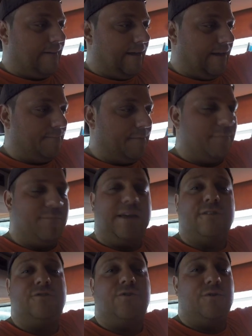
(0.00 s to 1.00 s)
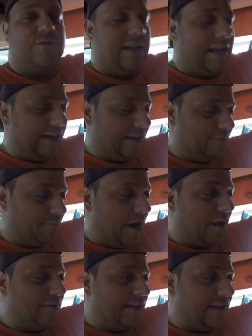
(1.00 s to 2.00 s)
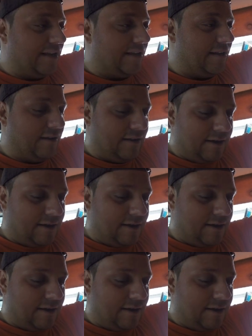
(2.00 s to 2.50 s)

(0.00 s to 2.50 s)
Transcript: um, I'm being told that I could probably get it